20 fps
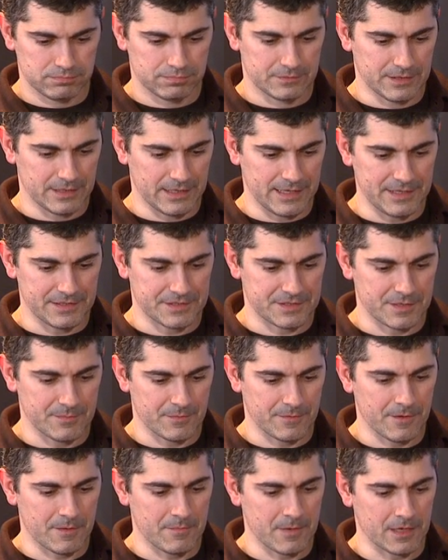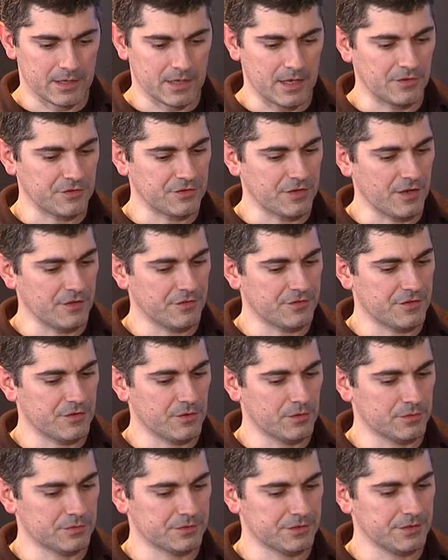delete some of them. I can change the
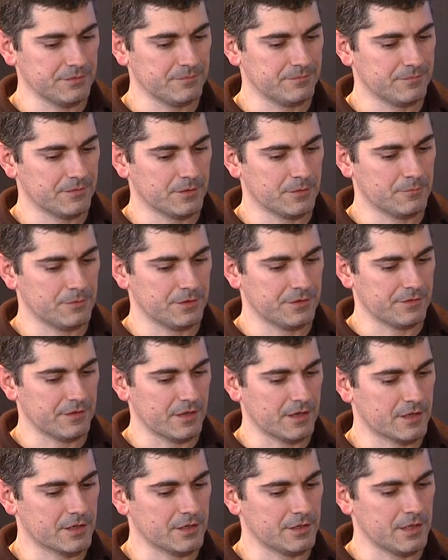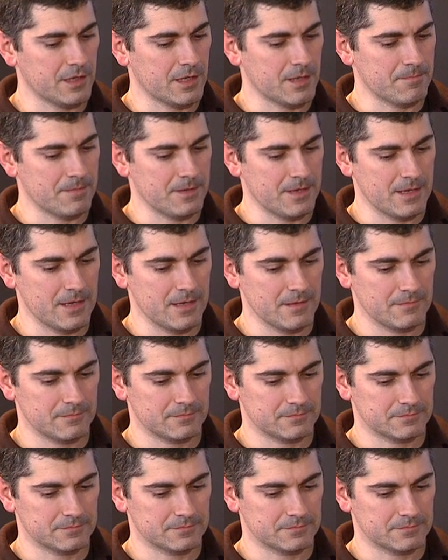order in which they're going to appear.